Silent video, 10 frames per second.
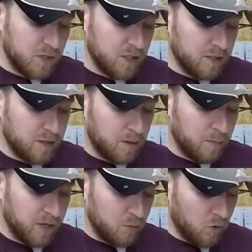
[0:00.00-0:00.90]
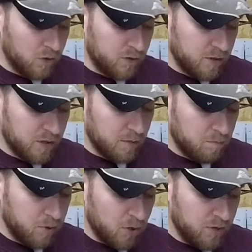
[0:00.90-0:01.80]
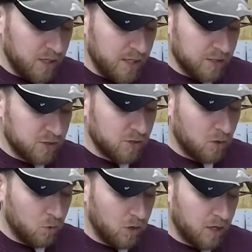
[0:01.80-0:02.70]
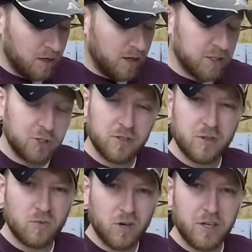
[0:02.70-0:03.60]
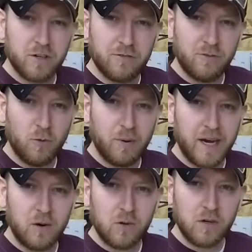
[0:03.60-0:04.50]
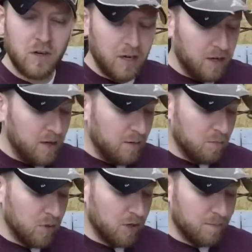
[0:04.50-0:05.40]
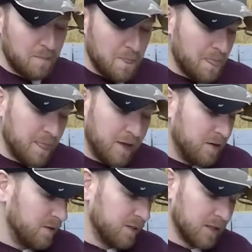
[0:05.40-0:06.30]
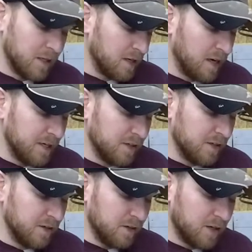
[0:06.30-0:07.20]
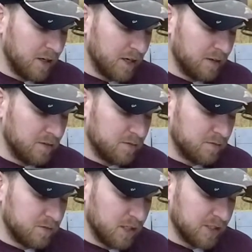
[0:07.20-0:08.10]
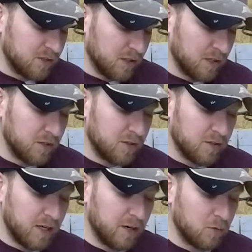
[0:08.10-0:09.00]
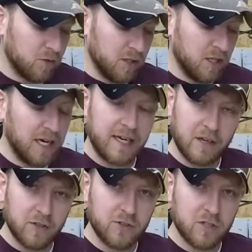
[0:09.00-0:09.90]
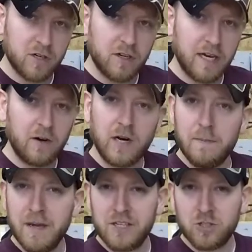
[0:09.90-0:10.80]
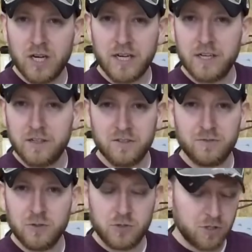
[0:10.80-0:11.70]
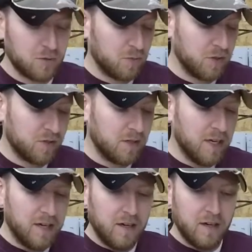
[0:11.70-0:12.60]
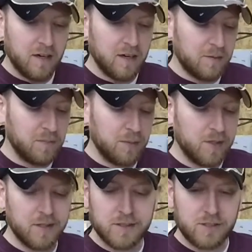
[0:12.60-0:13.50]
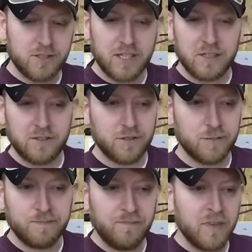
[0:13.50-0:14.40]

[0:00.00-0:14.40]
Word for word: didn't end up being worth it. It burned the edges a whole lot. I shouldn't have run it at full power, but uh, I did, and lesson learned. I don't really like how this turned out. I may try again in the future with uh, maybe it's set to